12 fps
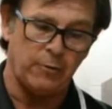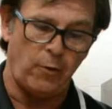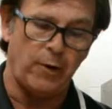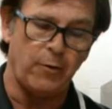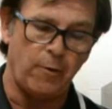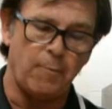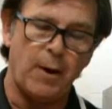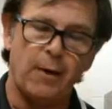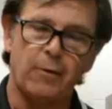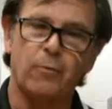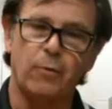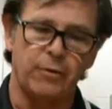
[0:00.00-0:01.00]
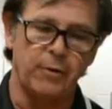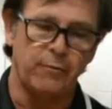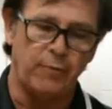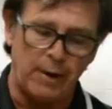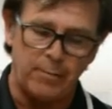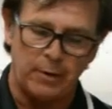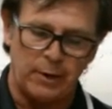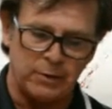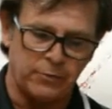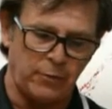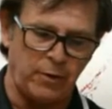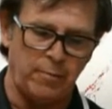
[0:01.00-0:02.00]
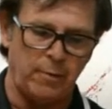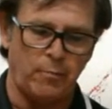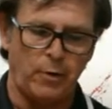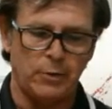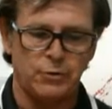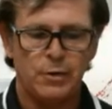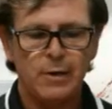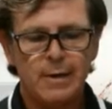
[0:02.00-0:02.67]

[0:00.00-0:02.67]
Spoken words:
granular powder with a fiberglass filament brush,